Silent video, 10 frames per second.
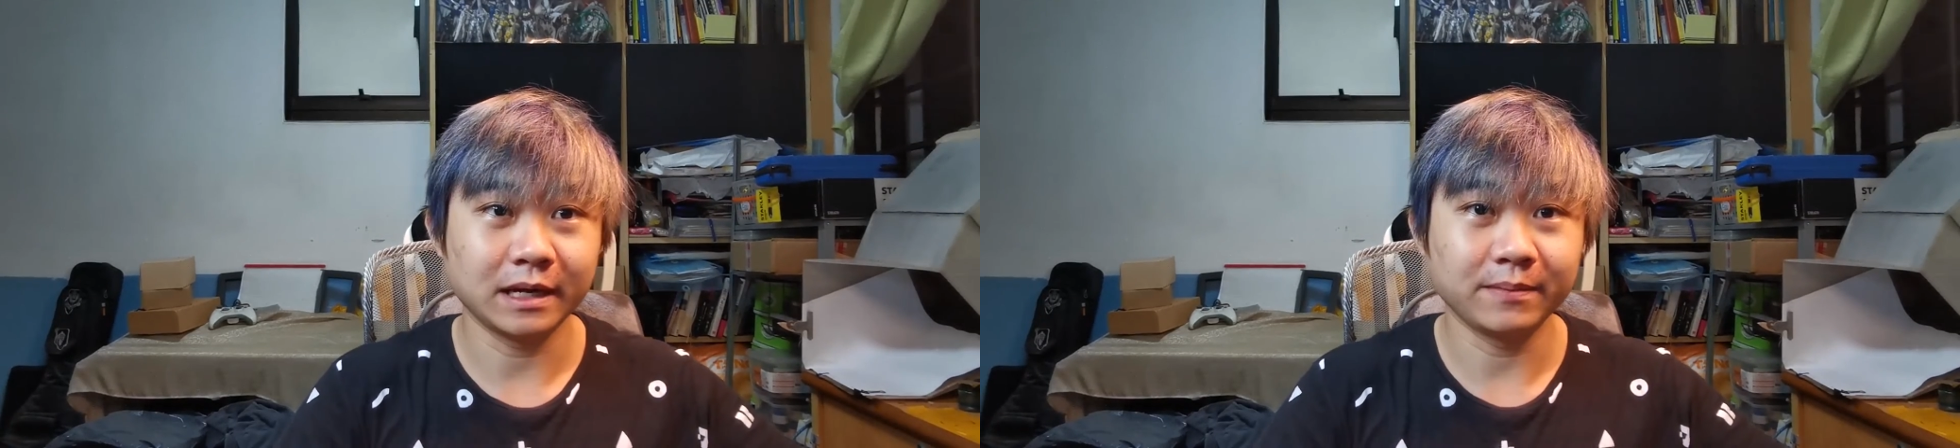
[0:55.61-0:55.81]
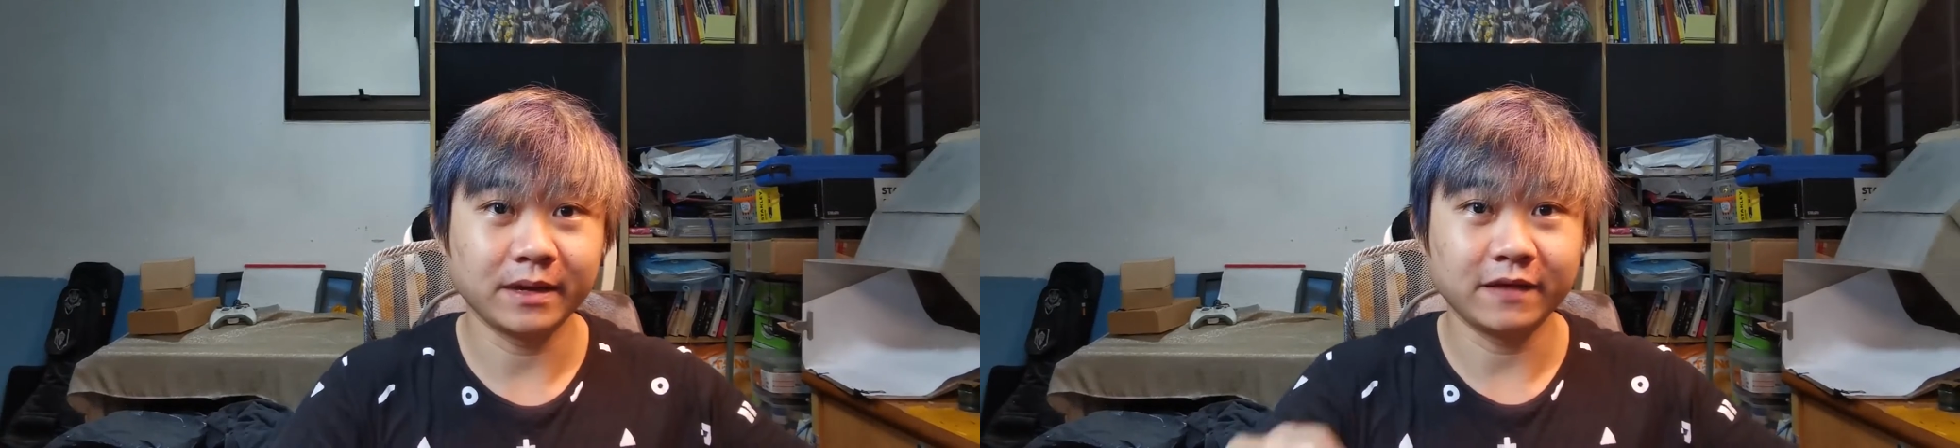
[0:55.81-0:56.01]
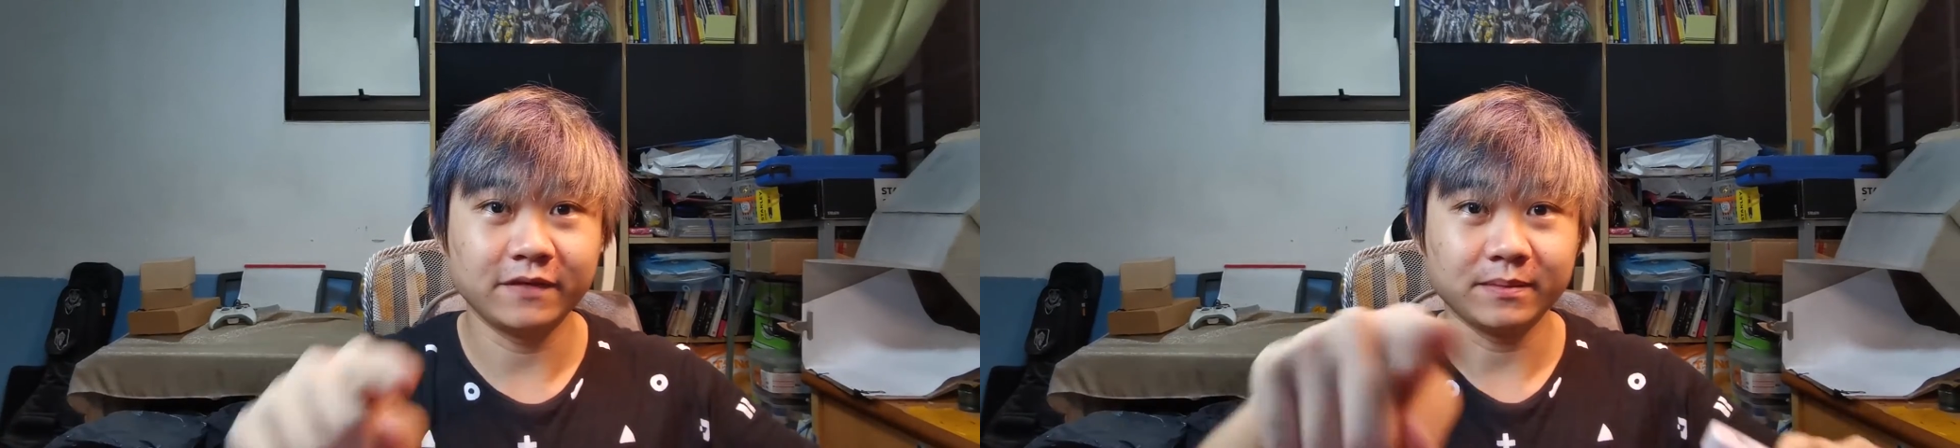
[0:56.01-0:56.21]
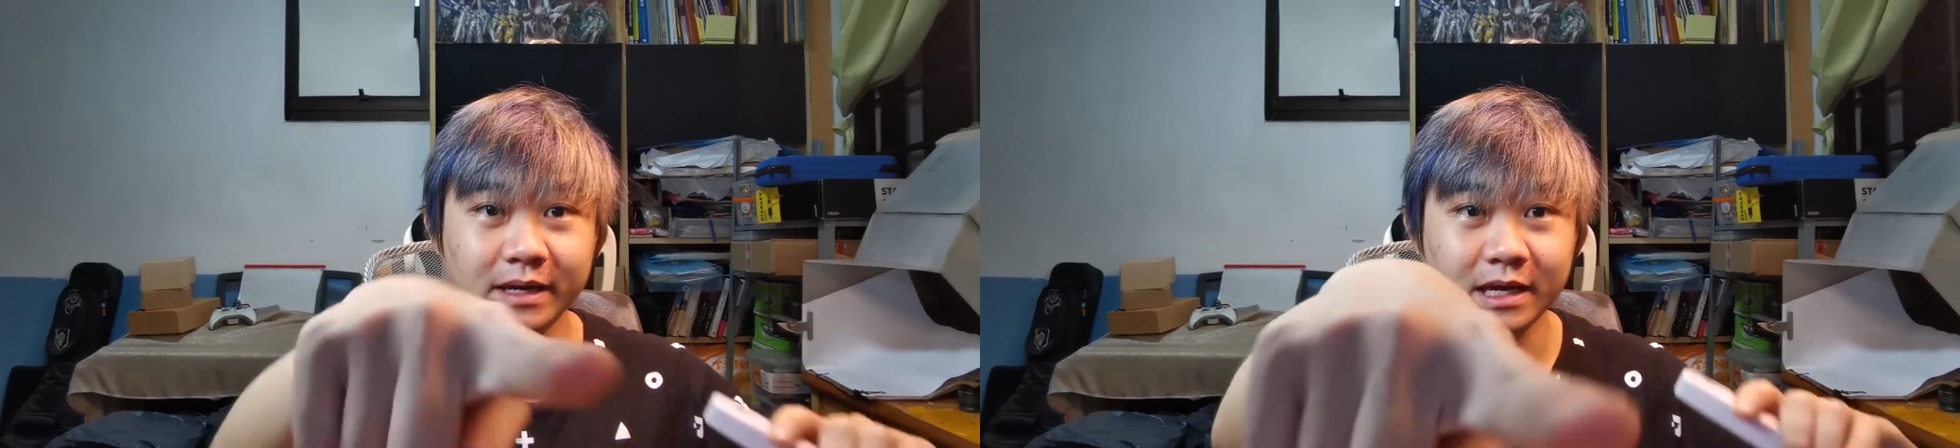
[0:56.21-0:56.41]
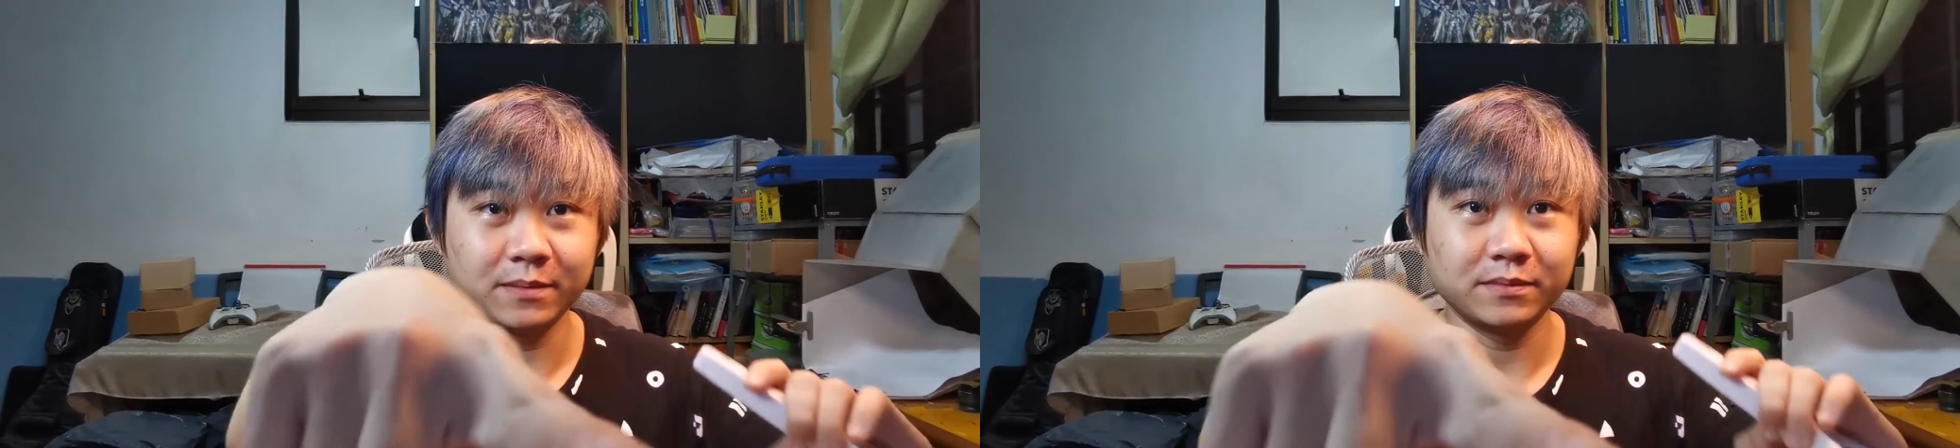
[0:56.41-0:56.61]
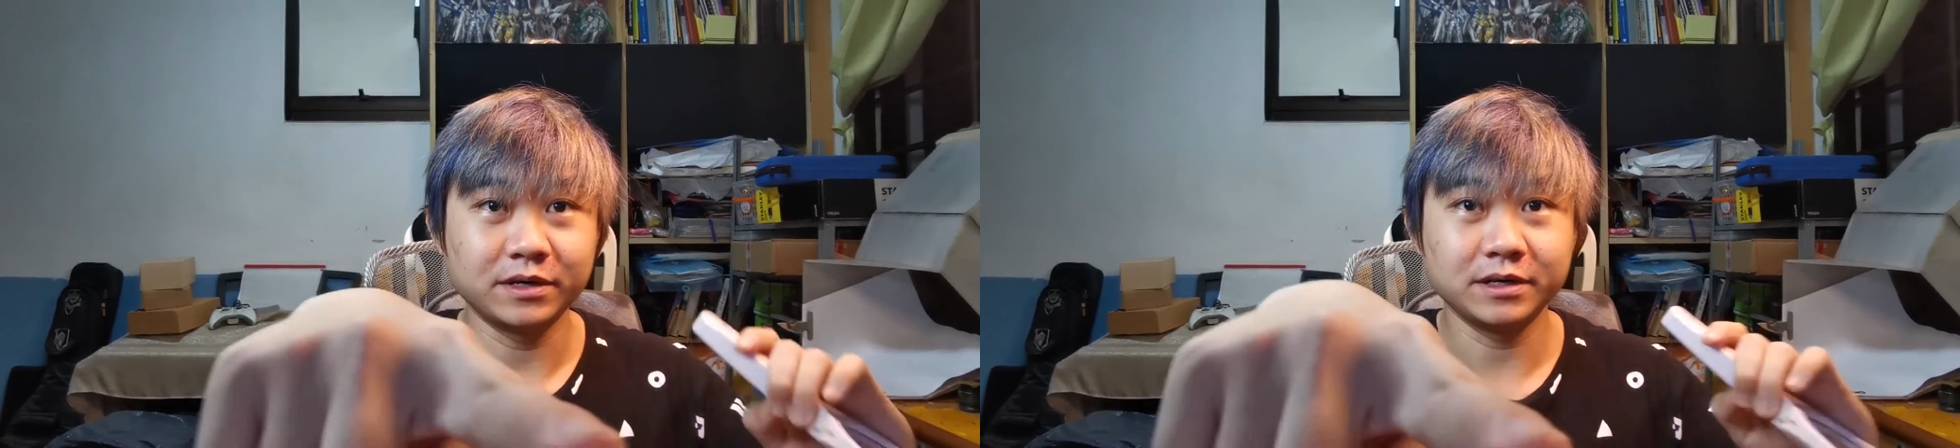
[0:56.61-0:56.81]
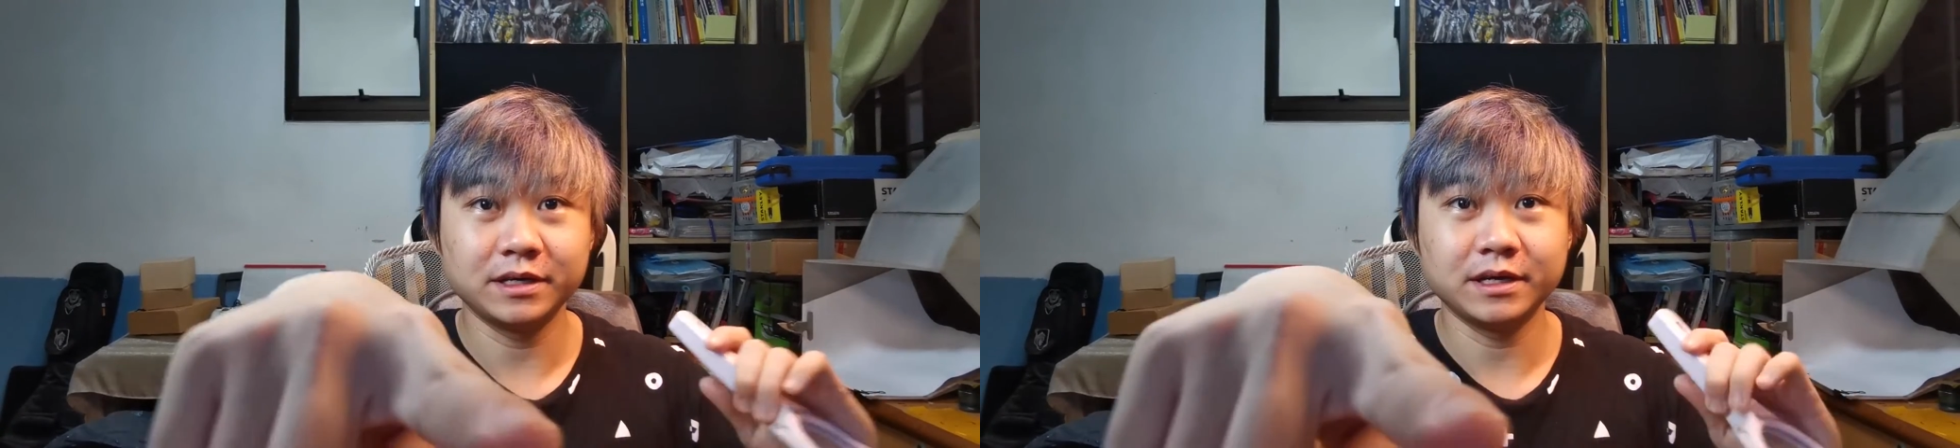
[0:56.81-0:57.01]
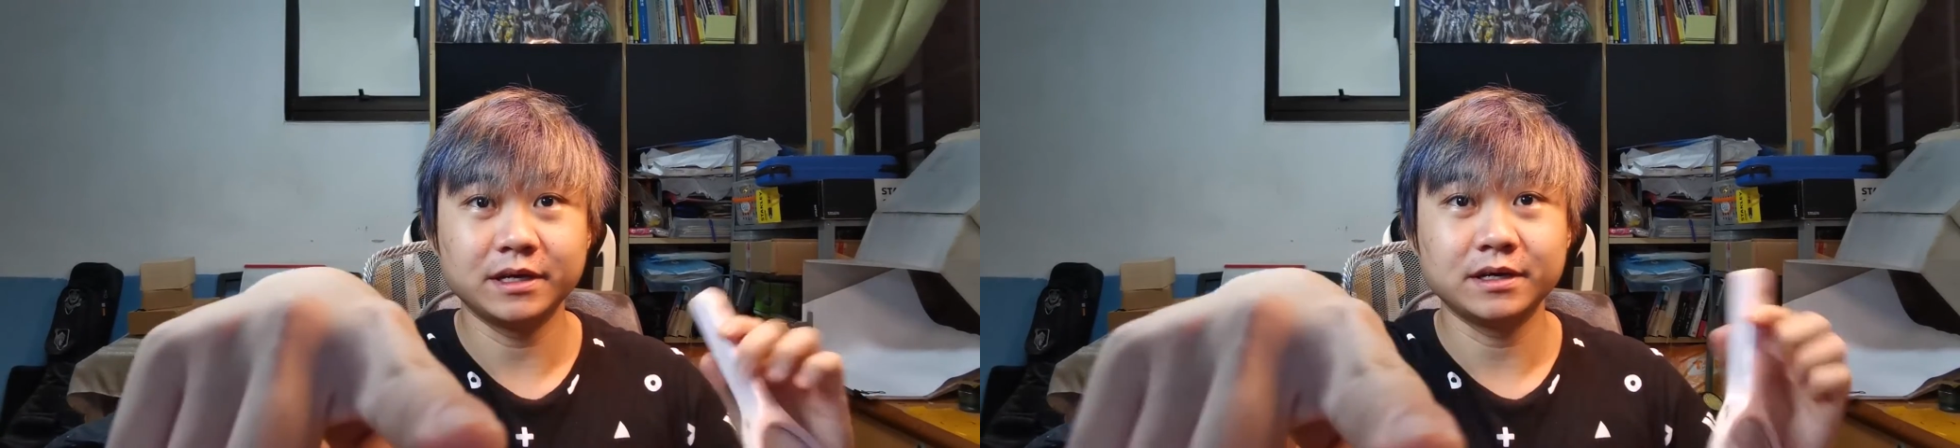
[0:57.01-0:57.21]
I'm having my
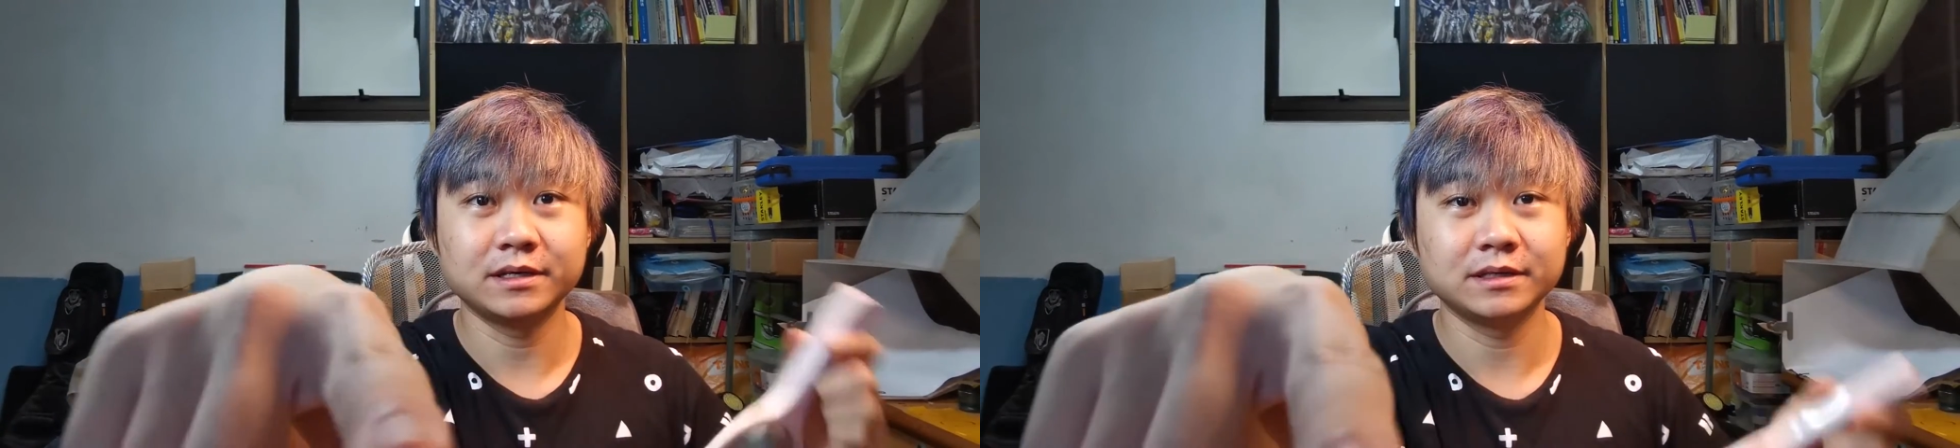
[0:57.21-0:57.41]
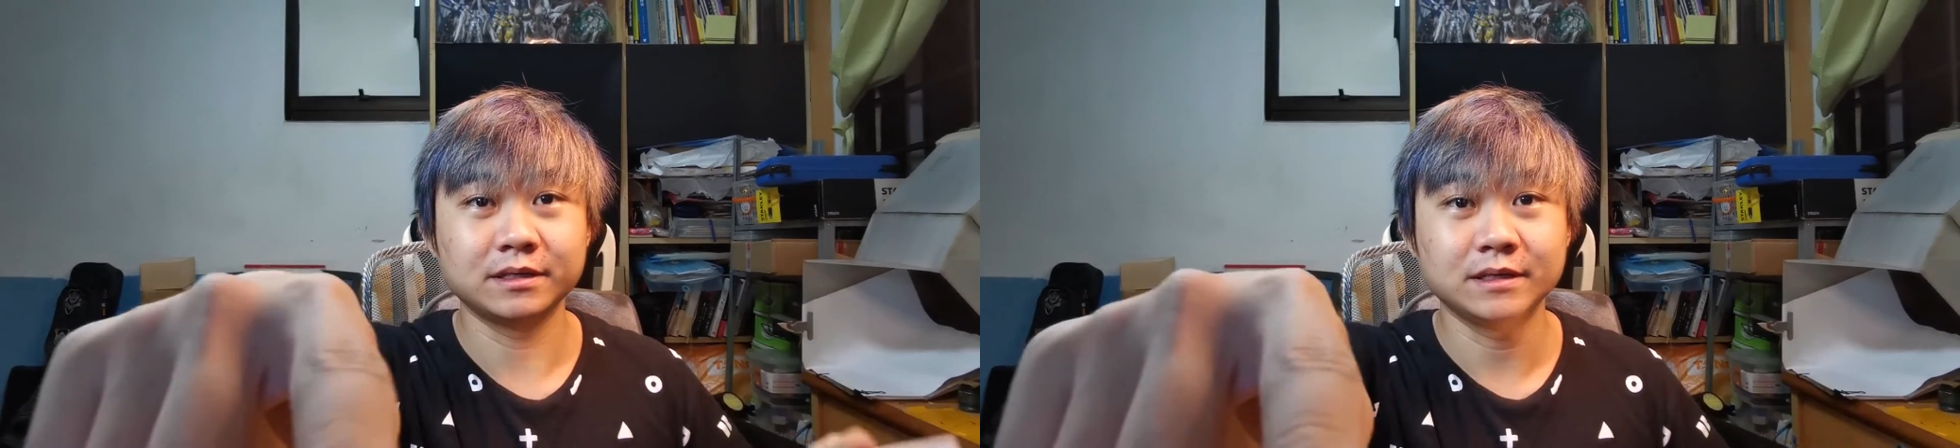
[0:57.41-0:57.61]
camera here,